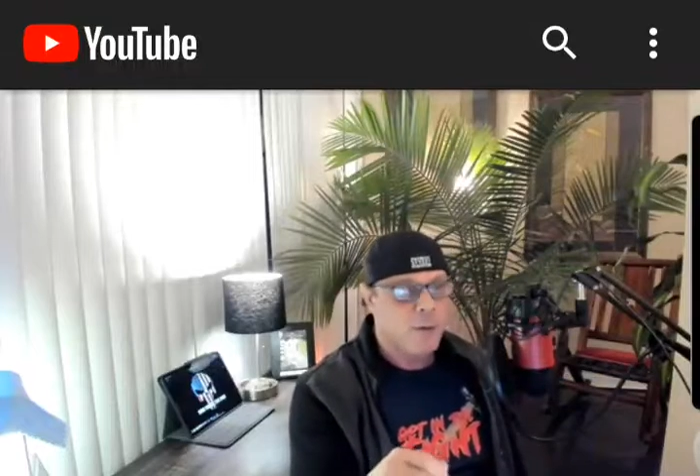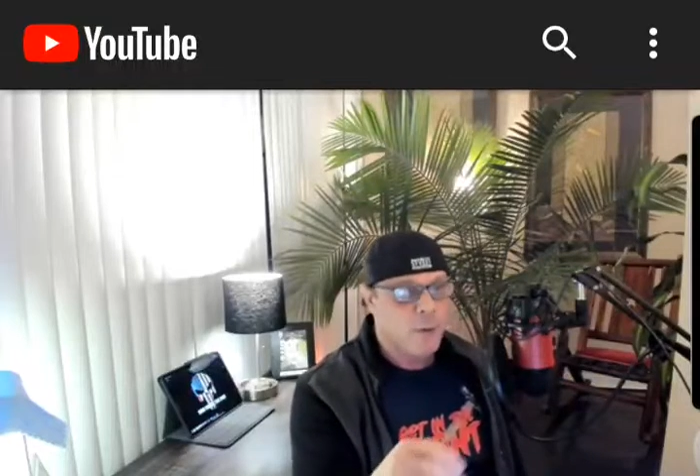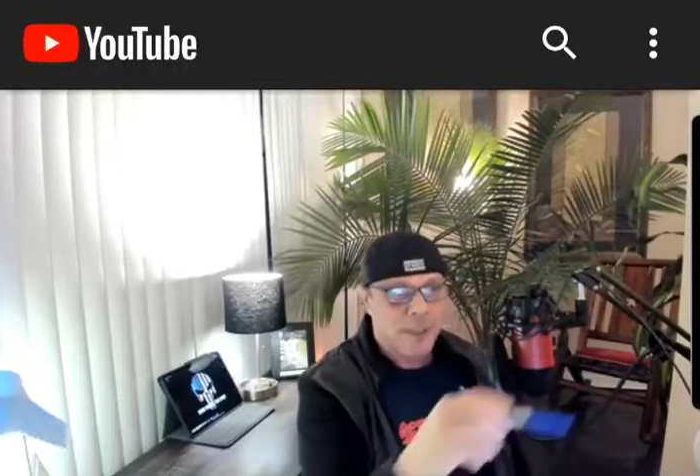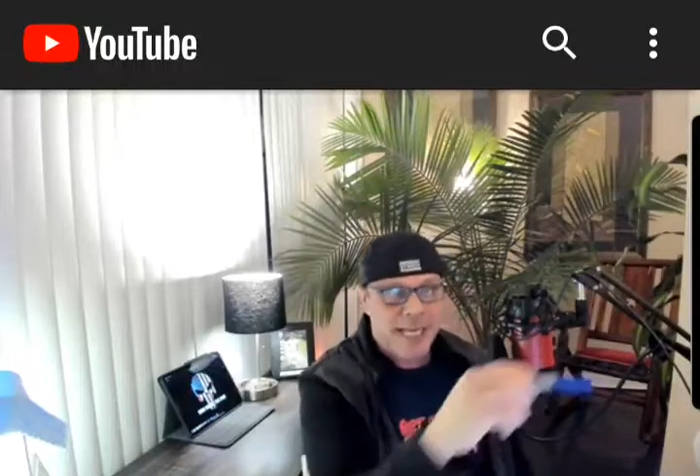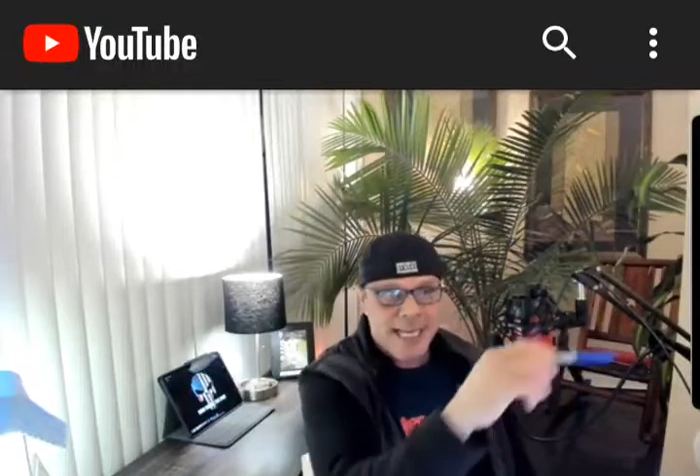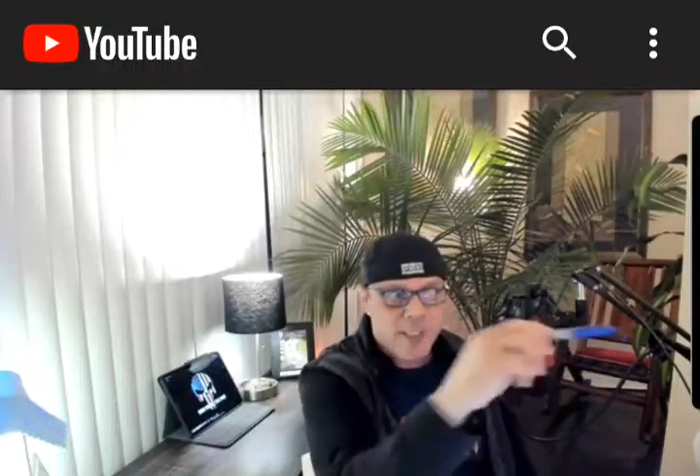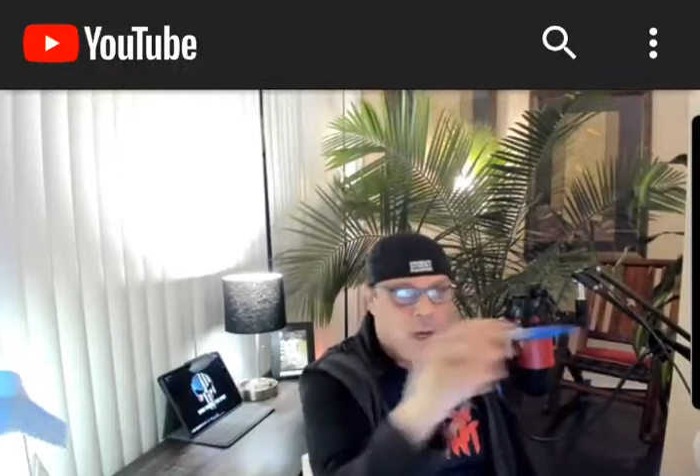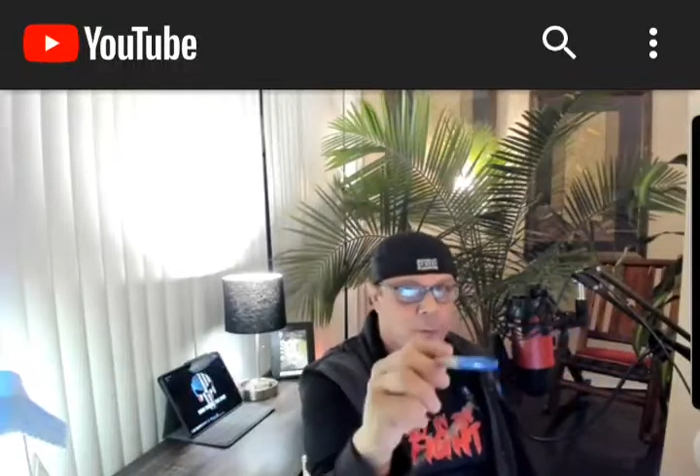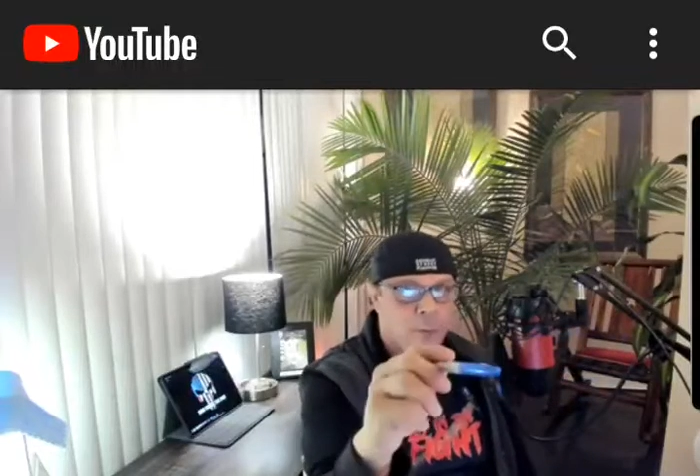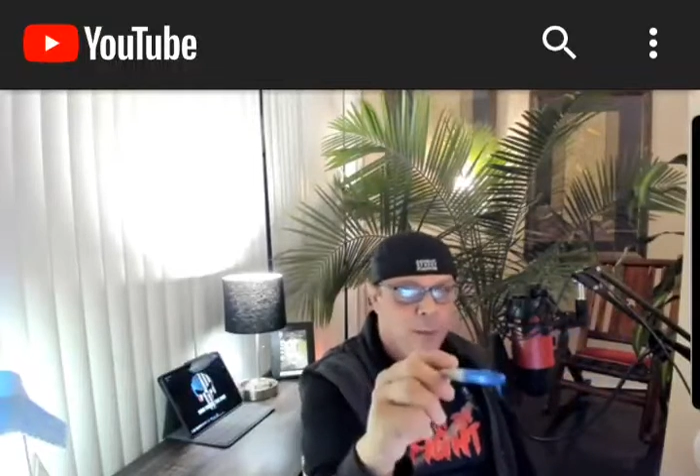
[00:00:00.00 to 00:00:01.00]
now. It'll just say
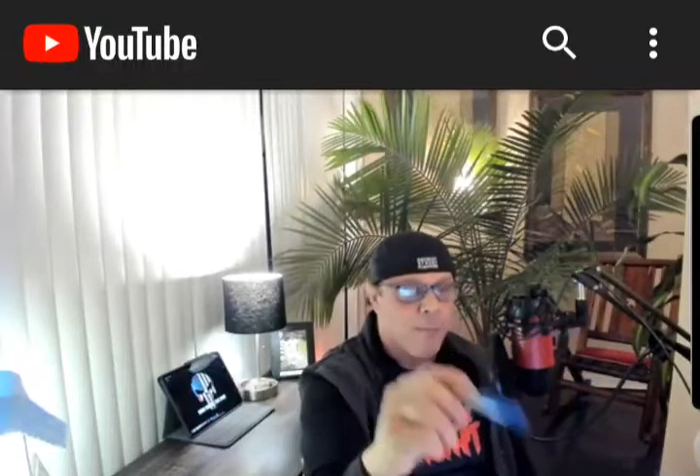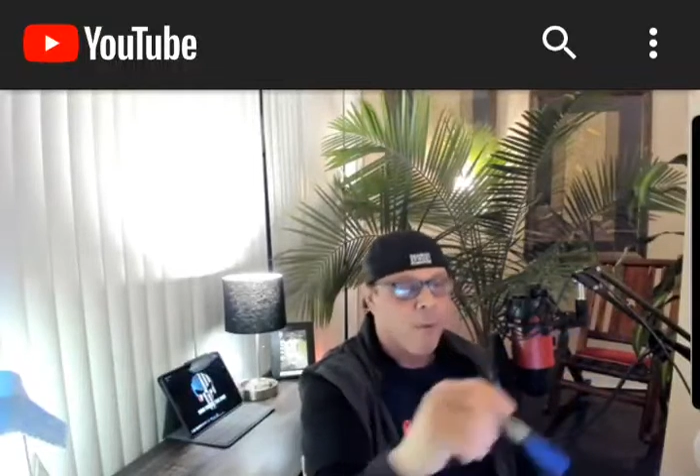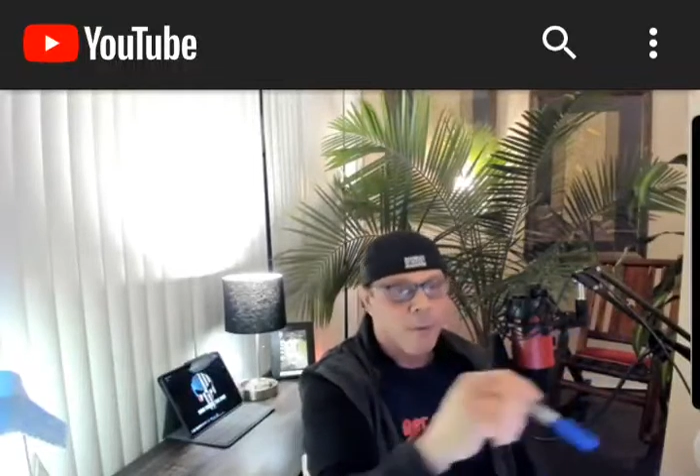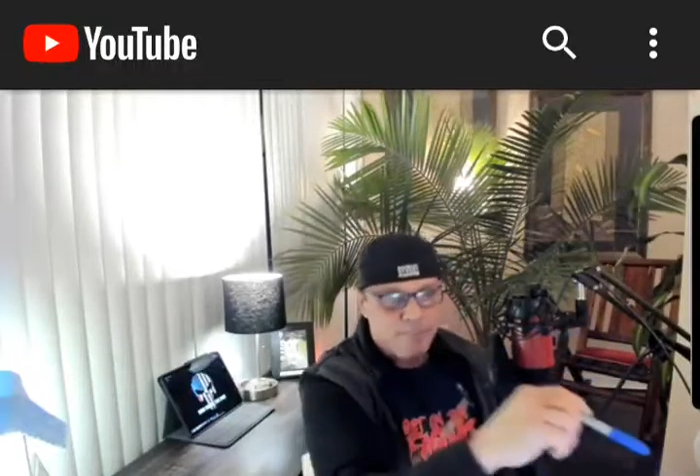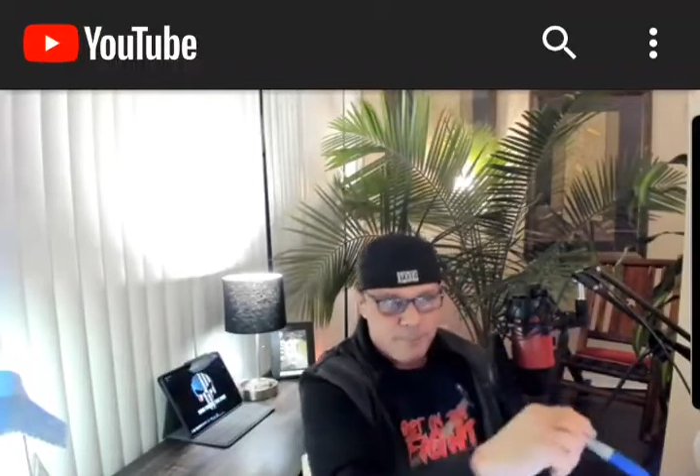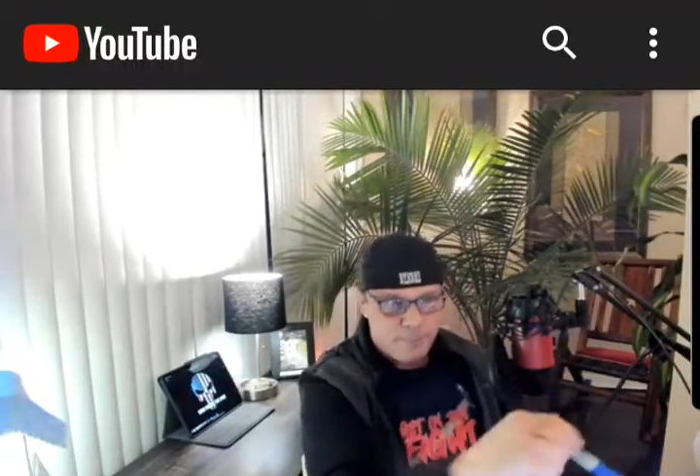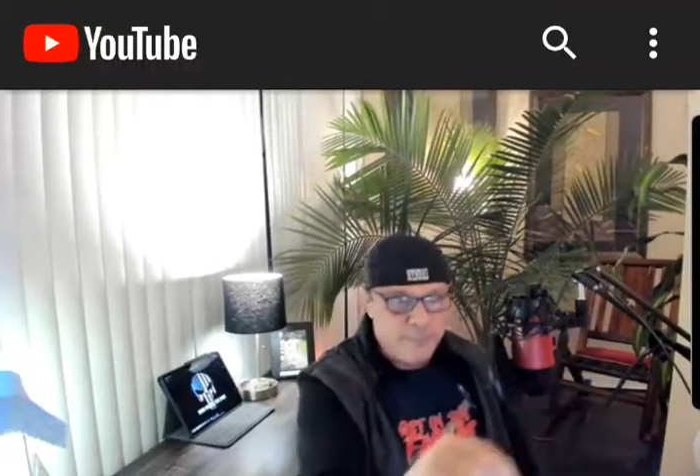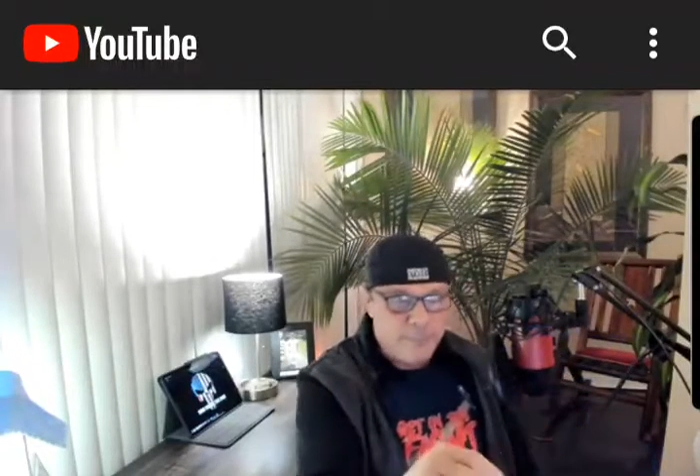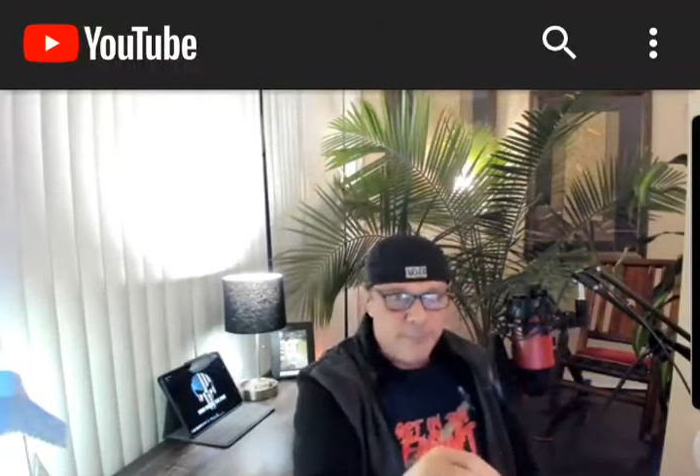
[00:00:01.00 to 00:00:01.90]
it's on Rumble.